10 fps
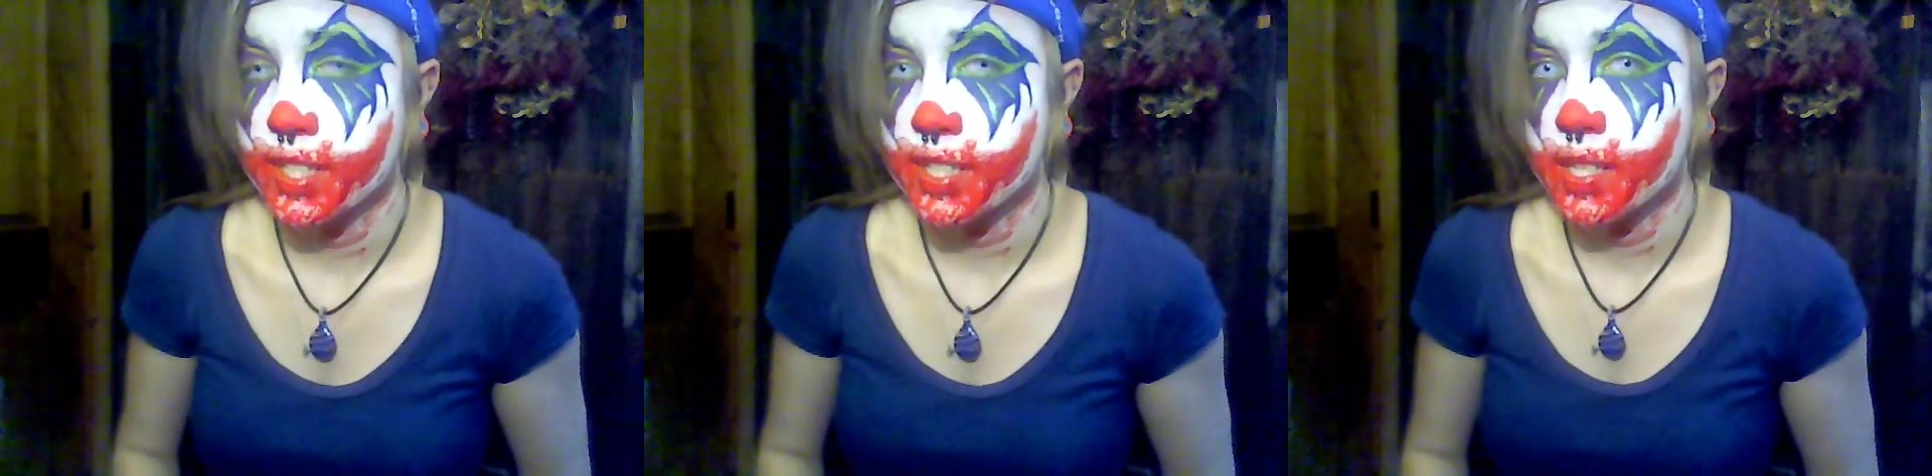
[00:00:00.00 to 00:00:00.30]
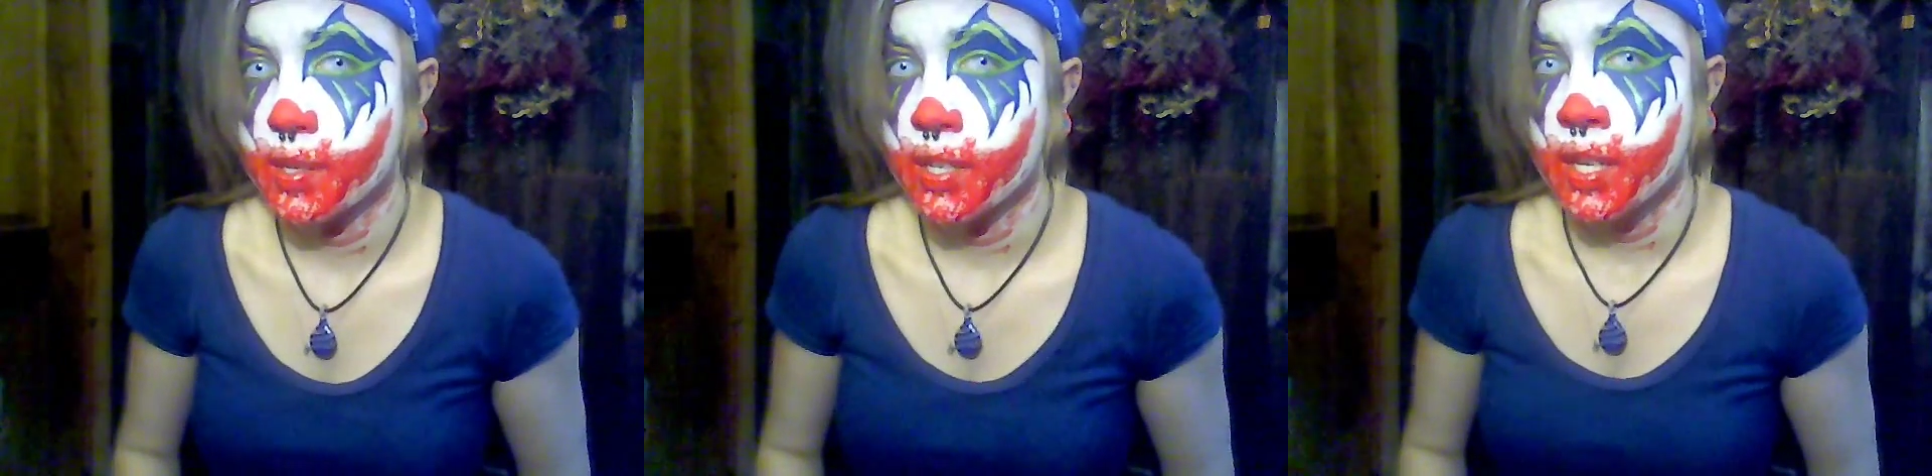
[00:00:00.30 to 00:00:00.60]
want to
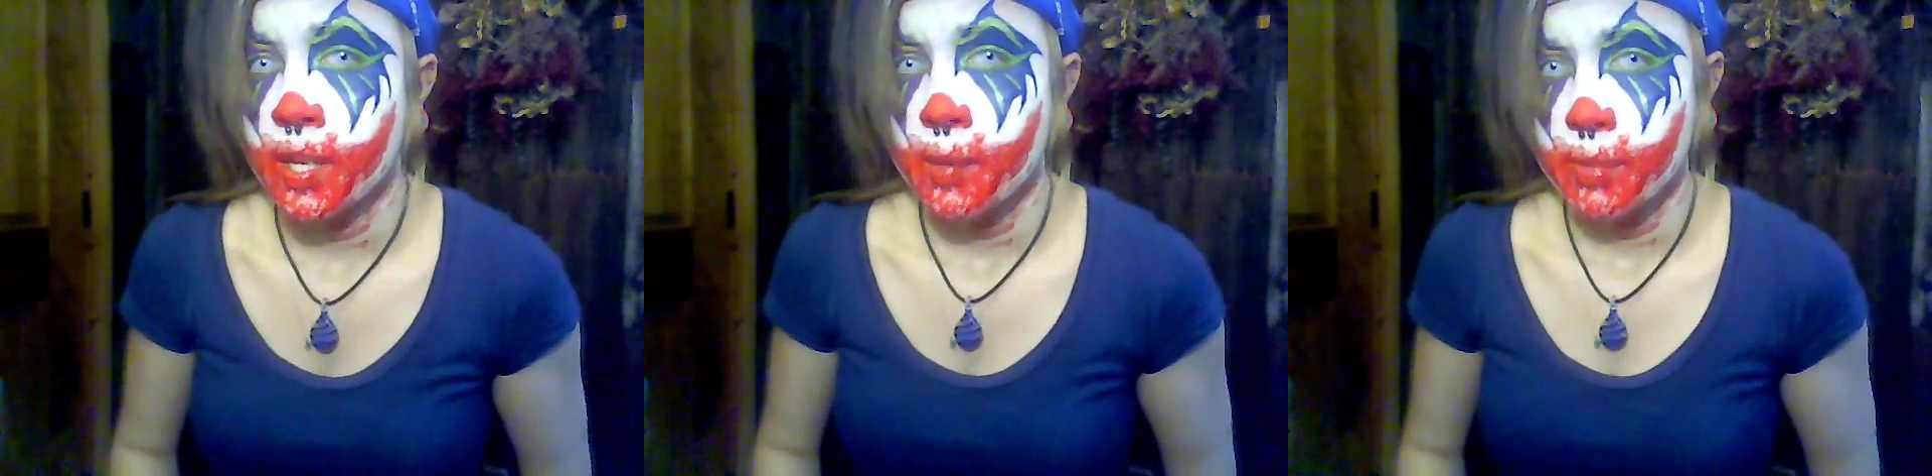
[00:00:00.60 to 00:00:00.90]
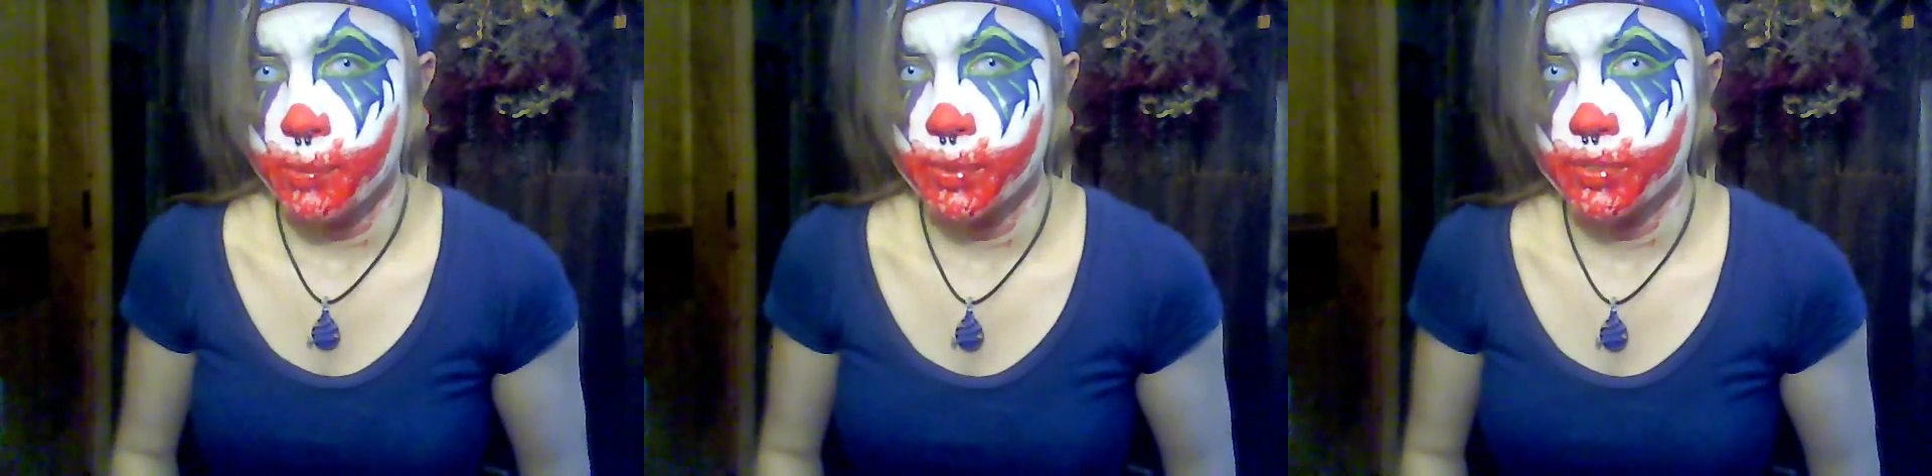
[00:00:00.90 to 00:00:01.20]
see
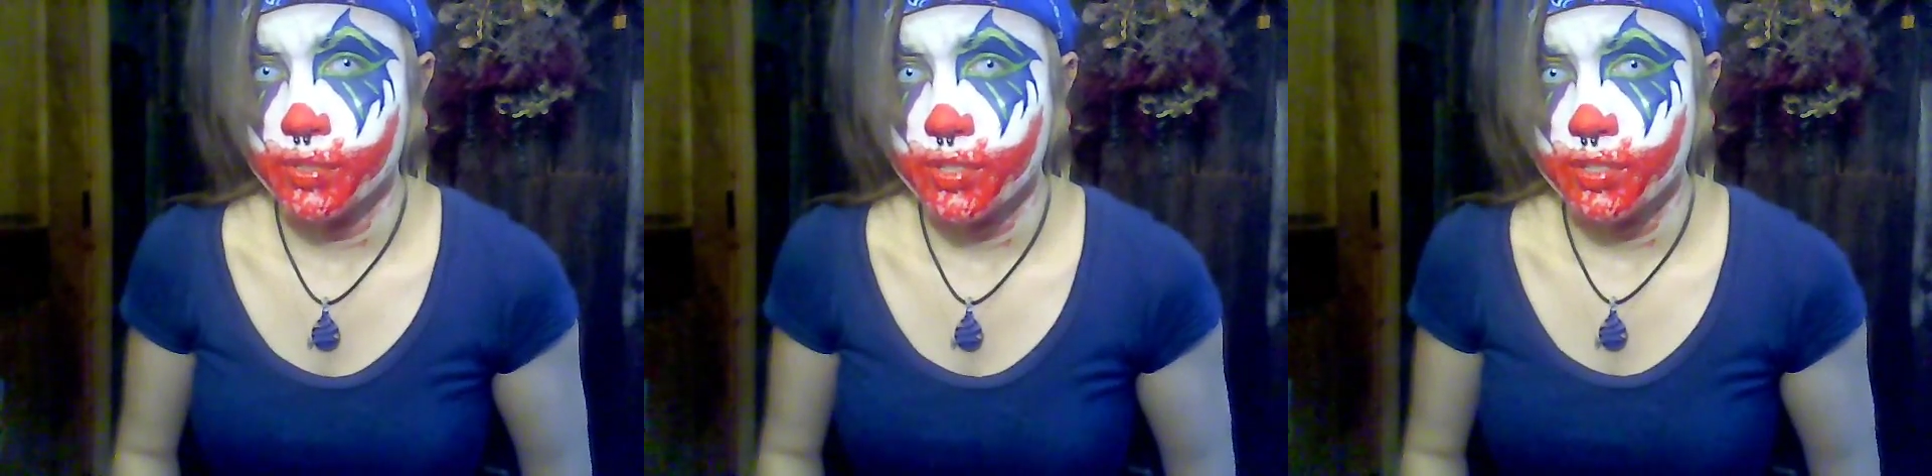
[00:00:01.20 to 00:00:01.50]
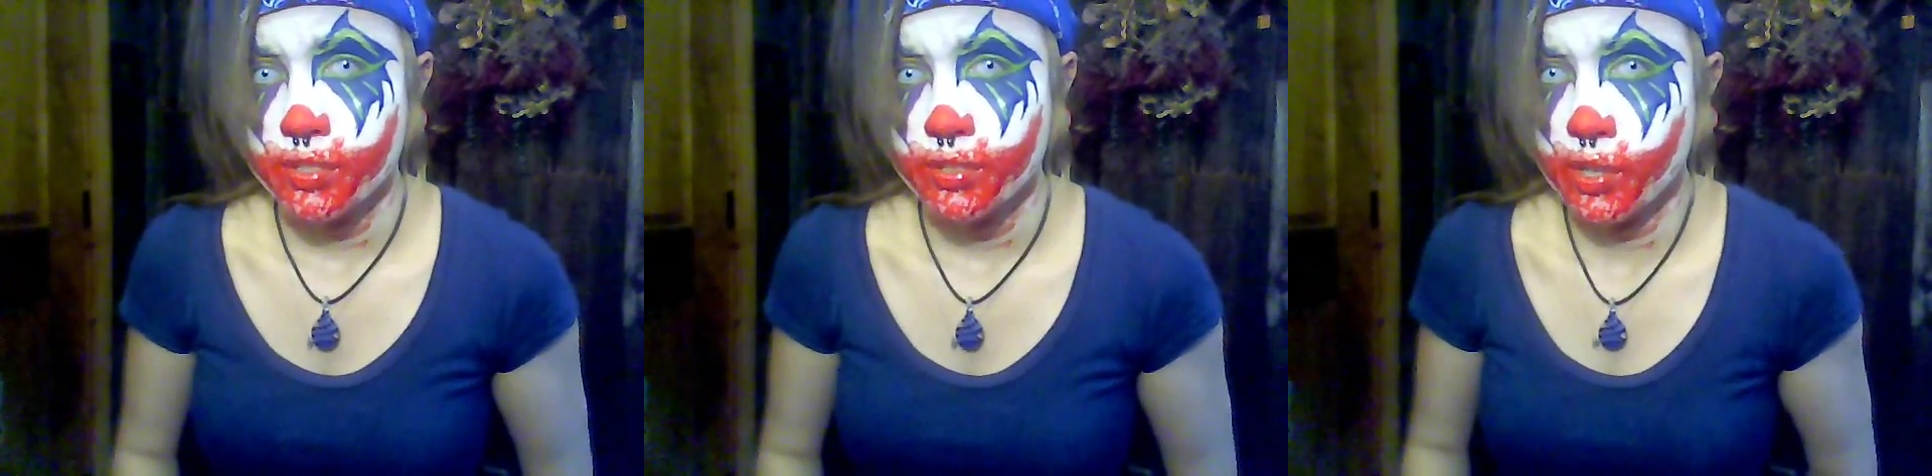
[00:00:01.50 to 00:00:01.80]
people's
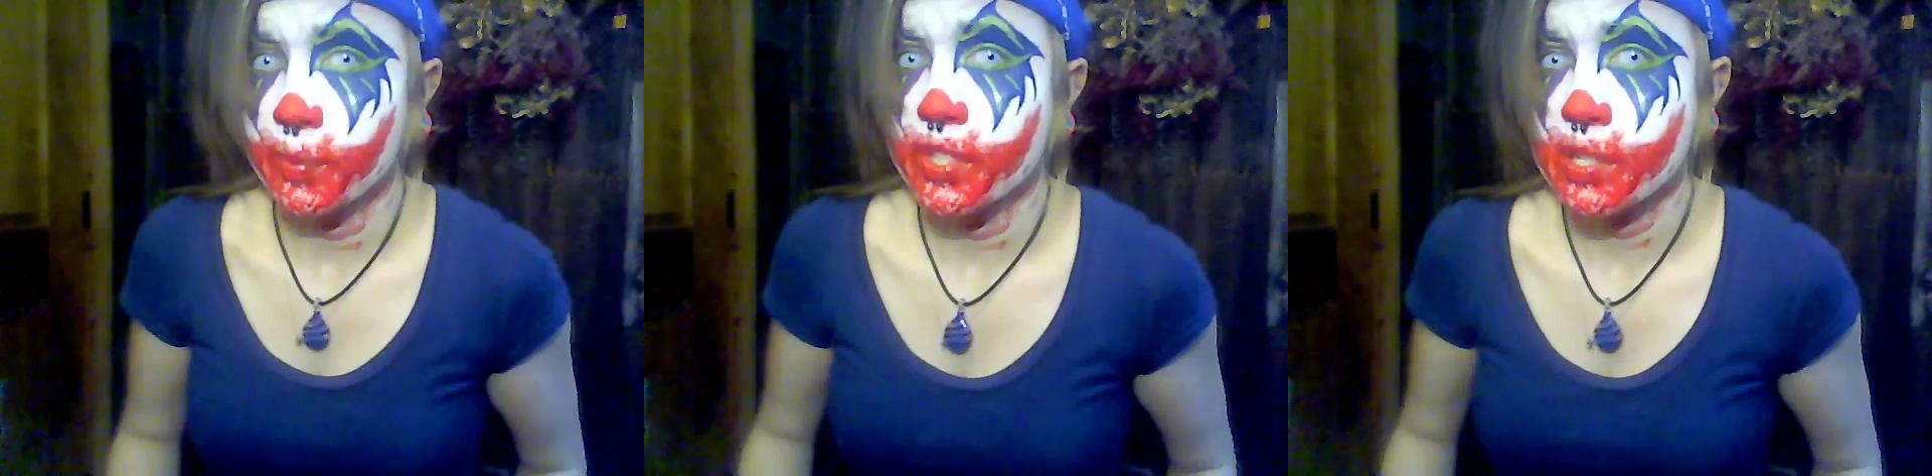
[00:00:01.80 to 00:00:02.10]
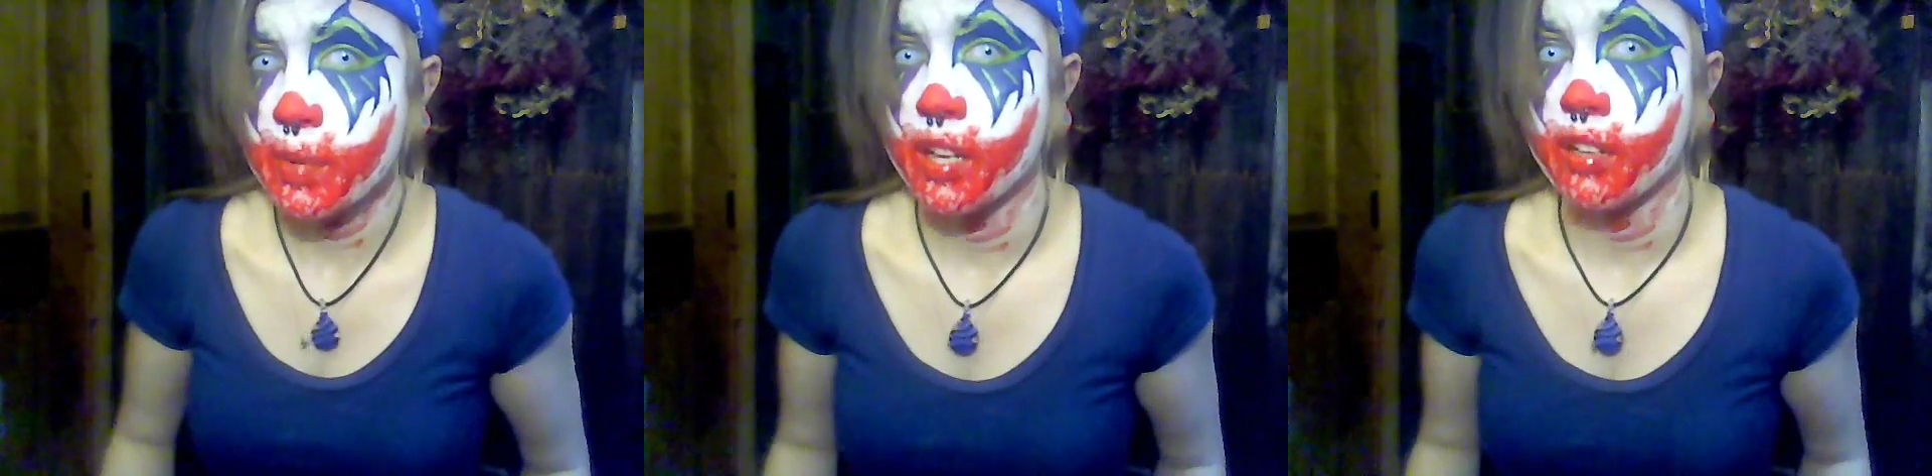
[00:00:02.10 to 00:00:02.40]
normal
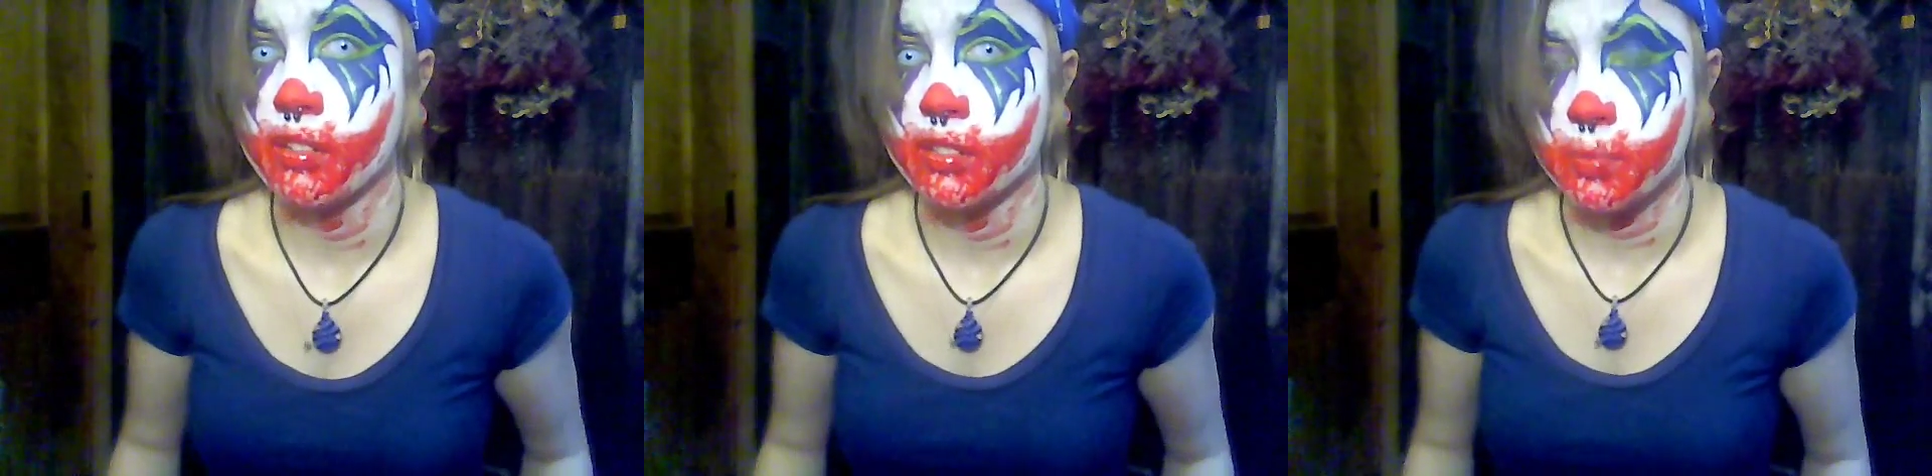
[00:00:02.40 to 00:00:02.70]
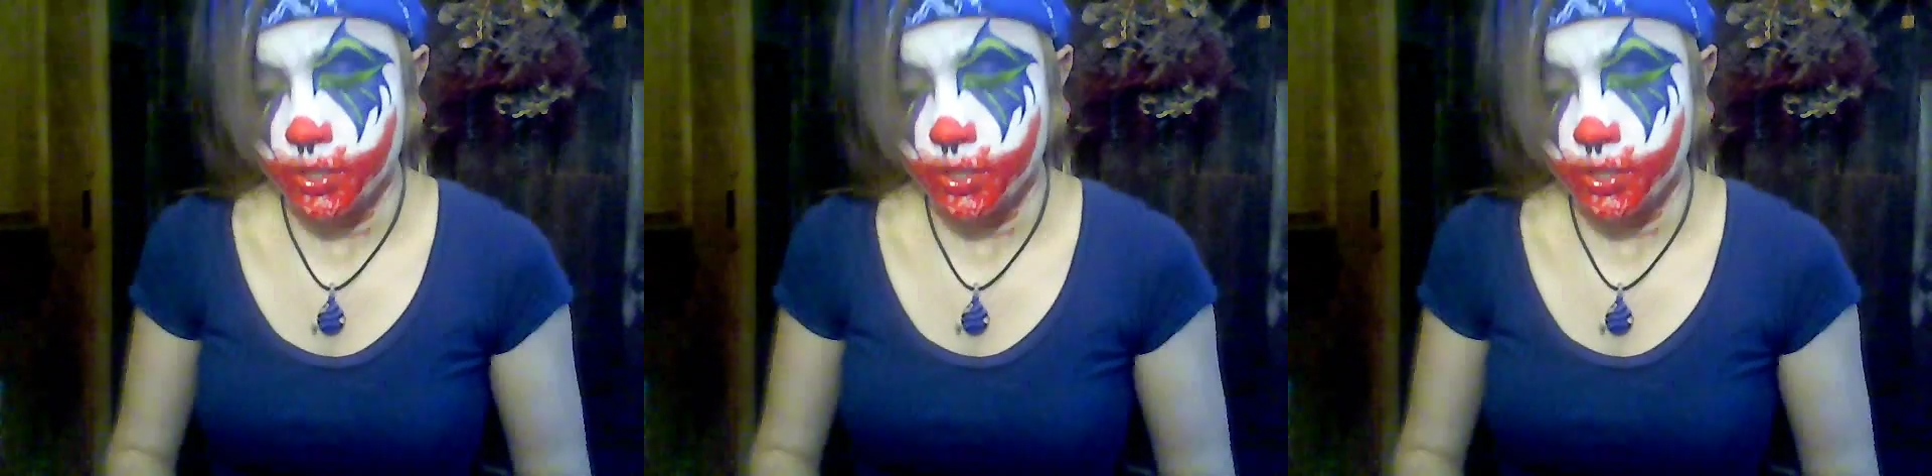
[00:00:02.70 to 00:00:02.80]
smile.